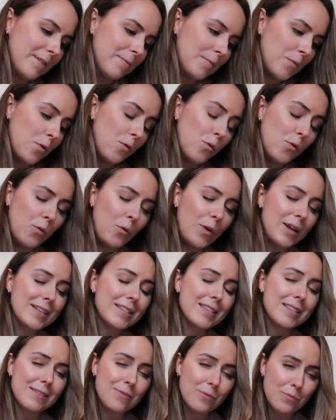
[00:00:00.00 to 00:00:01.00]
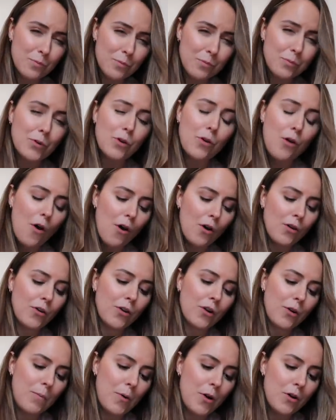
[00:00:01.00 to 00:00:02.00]
And ooh, it's
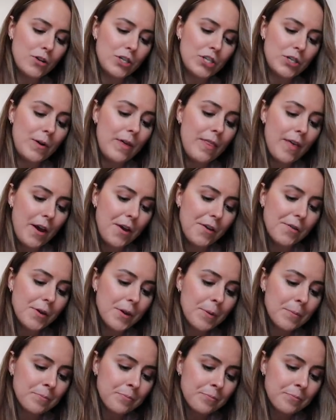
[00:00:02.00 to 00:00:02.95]
got a pong to it though.